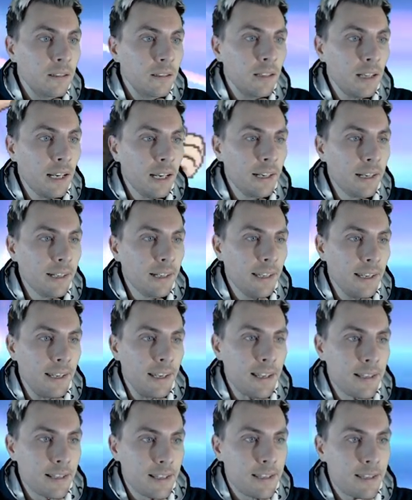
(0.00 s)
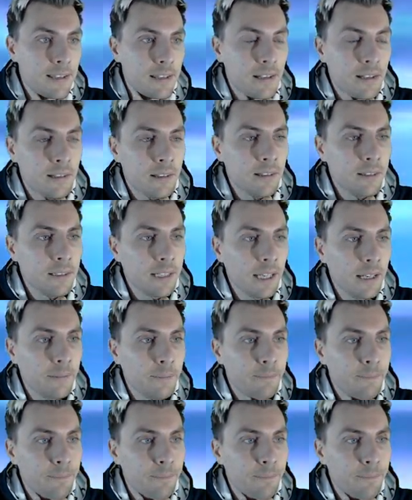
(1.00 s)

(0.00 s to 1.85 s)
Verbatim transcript: And it is! Okay.